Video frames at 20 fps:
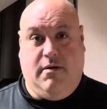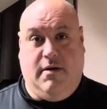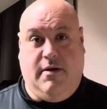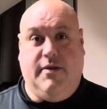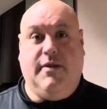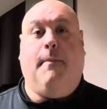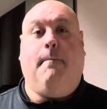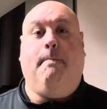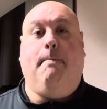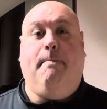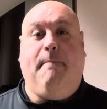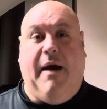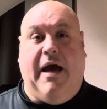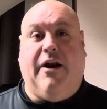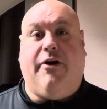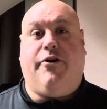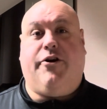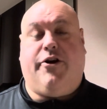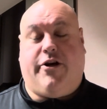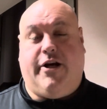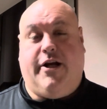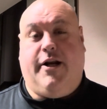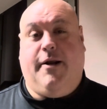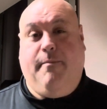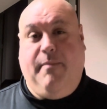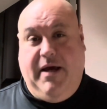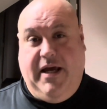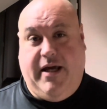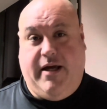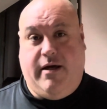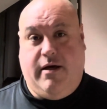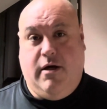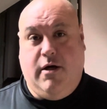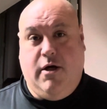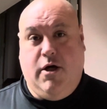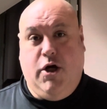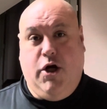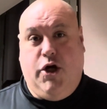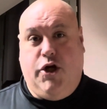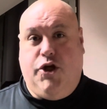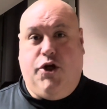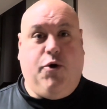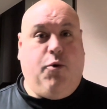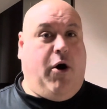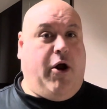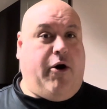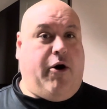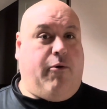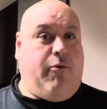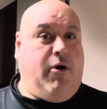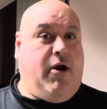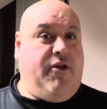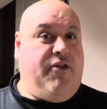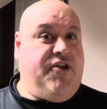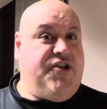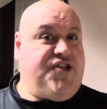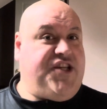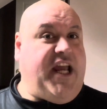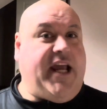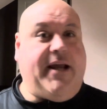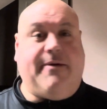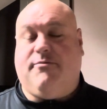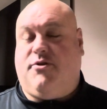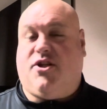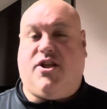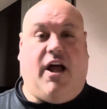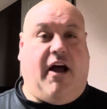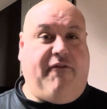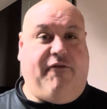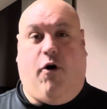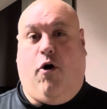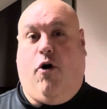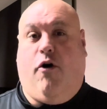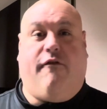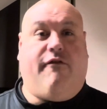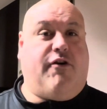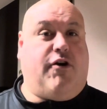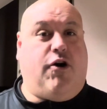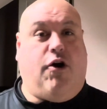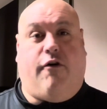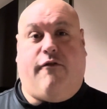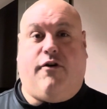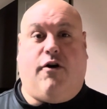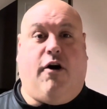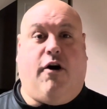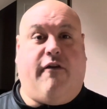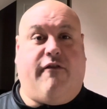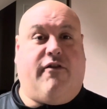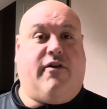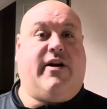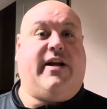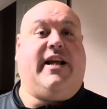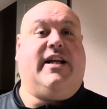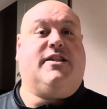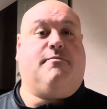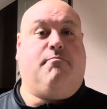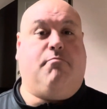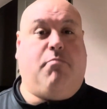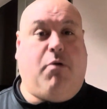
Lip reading: the better you're going to be. You want to run the same stuff over and over and over against